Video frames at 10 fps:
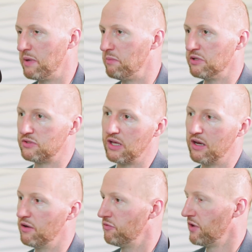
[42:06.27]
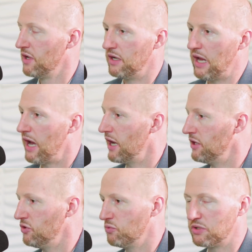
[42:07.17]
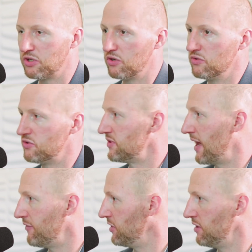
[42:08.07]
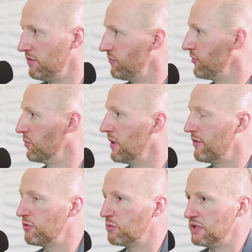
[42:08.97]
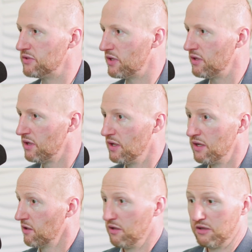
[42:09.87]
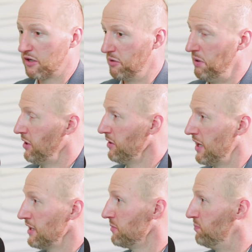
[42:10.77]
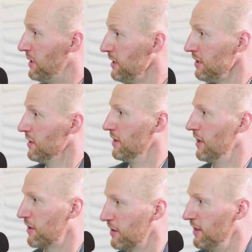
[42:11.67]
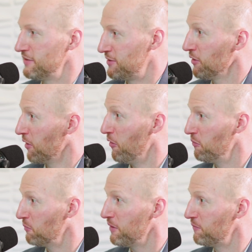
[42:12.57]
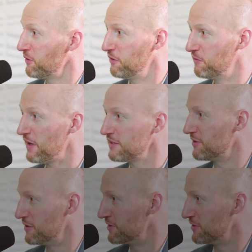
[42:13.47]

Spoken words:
Maybe instead of 9, you return 7 for whatever reason. Compared to the S&P, that's still a home run for your investors.